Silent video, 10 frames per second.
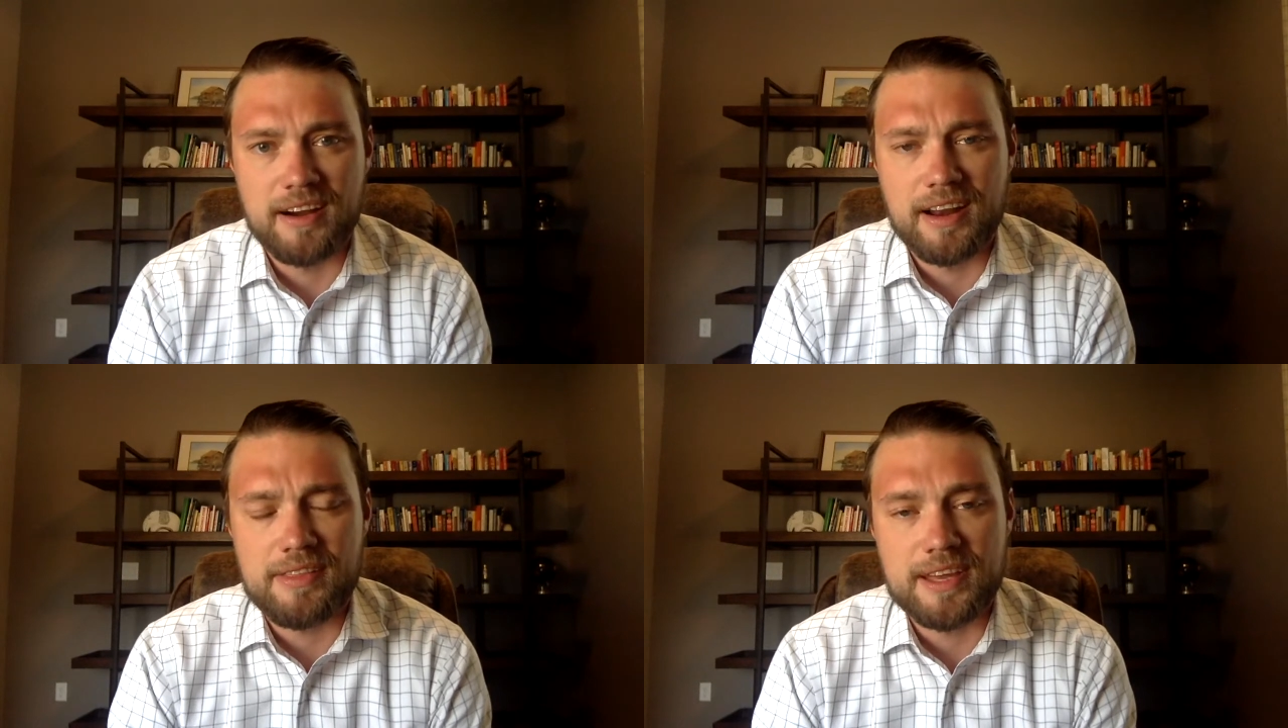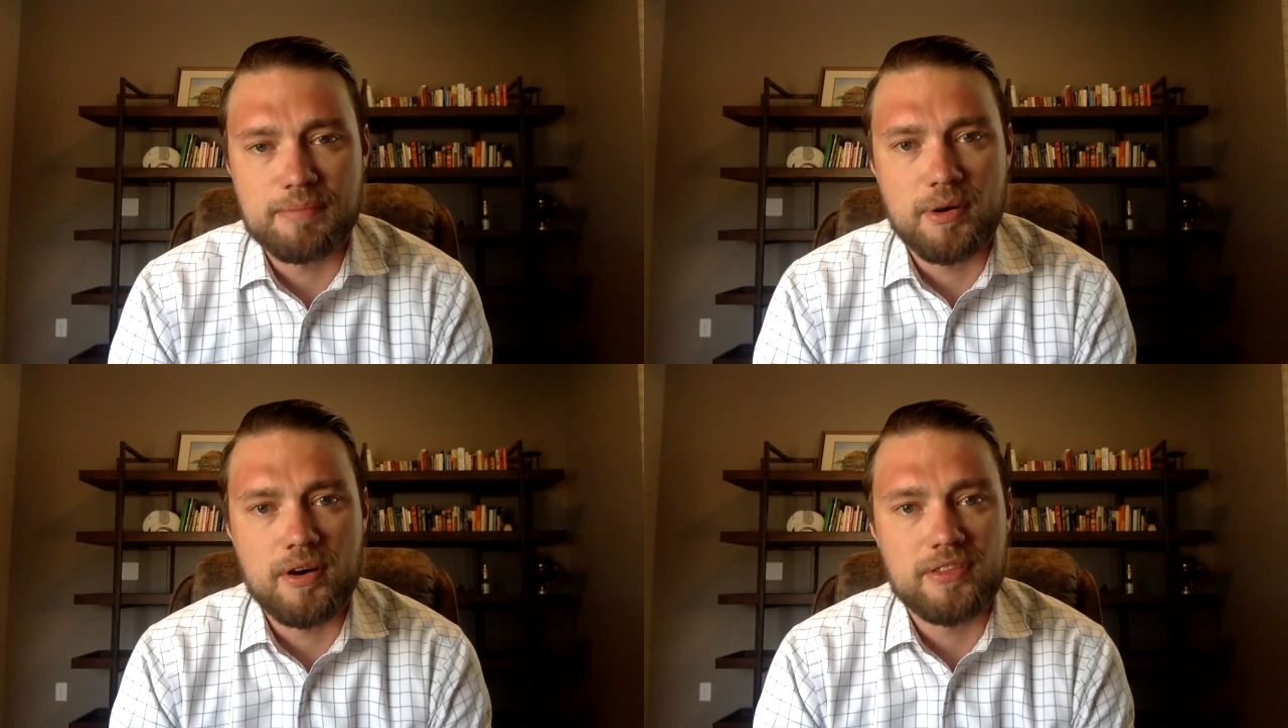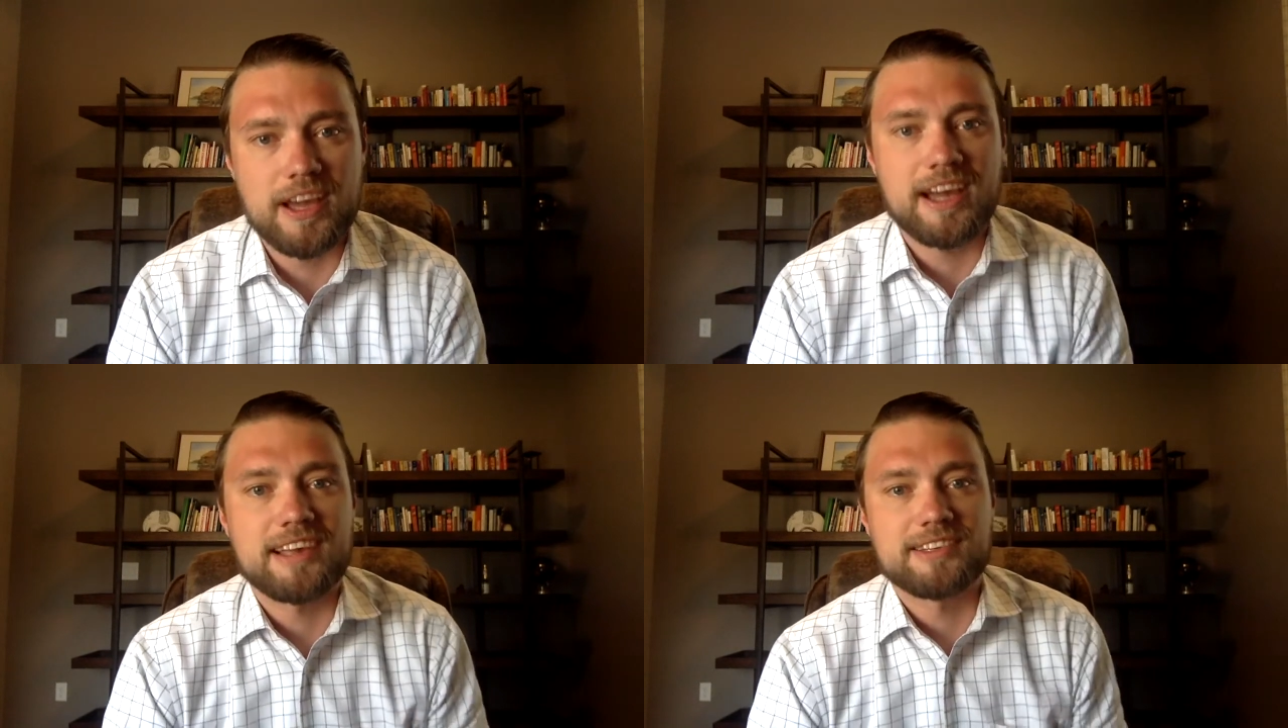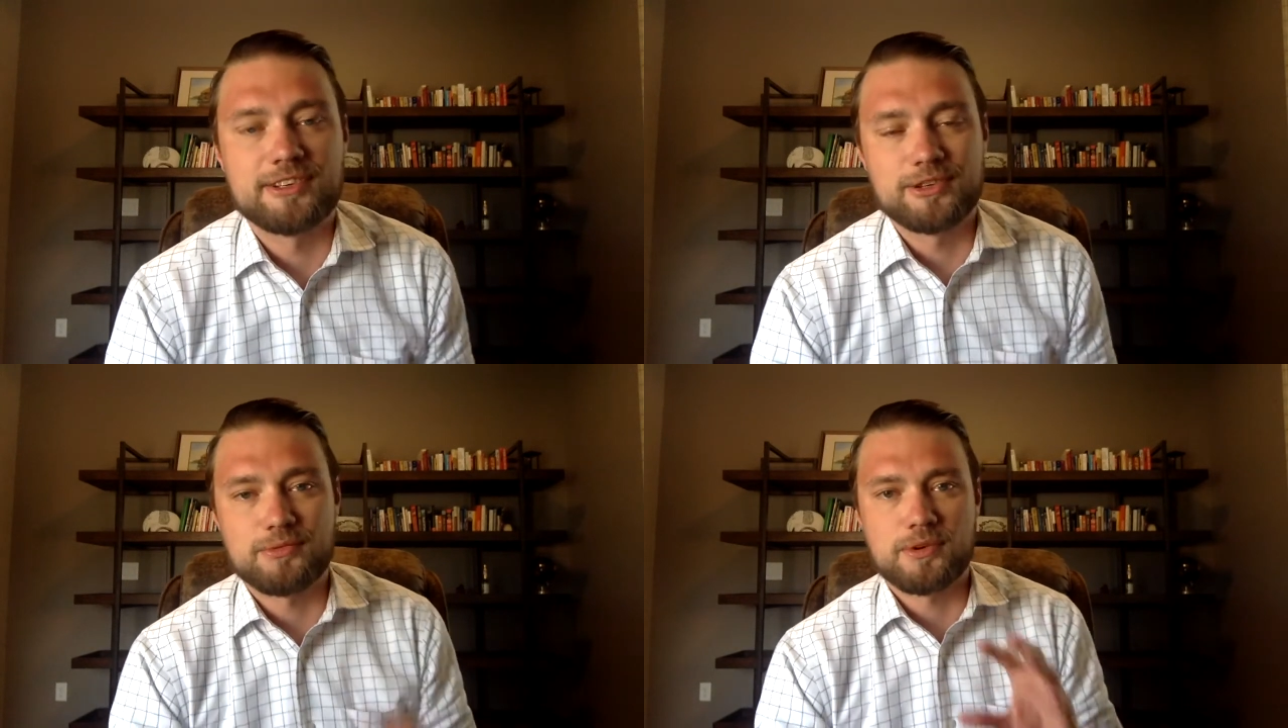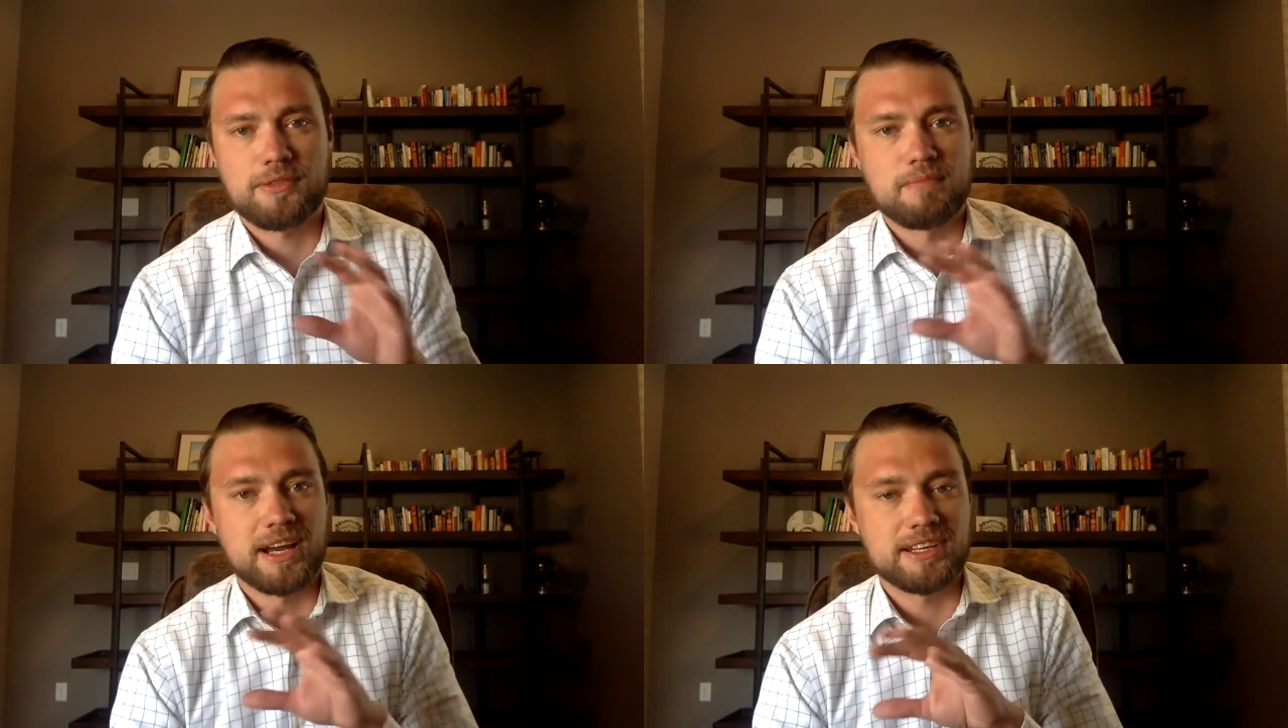And I think part of that has to do with my